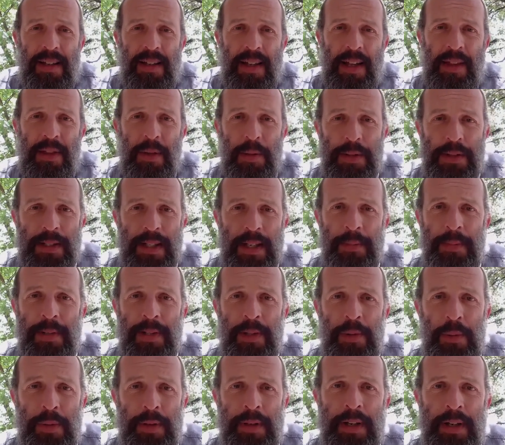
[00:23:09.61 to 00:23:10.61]
in those
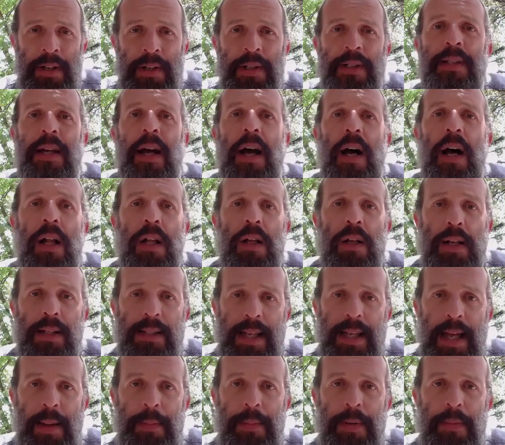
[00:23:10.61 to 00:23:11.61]
in-between years, the
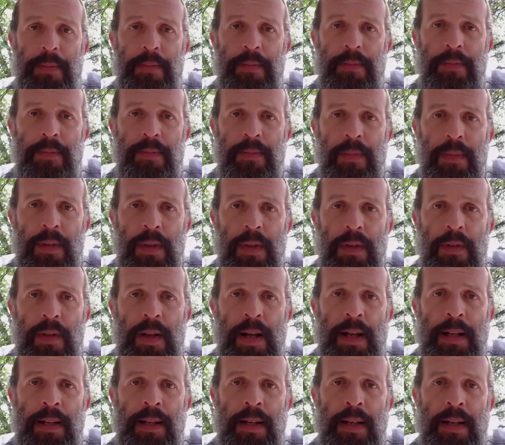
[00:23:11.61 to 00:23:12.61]
Holocaust happened. Right?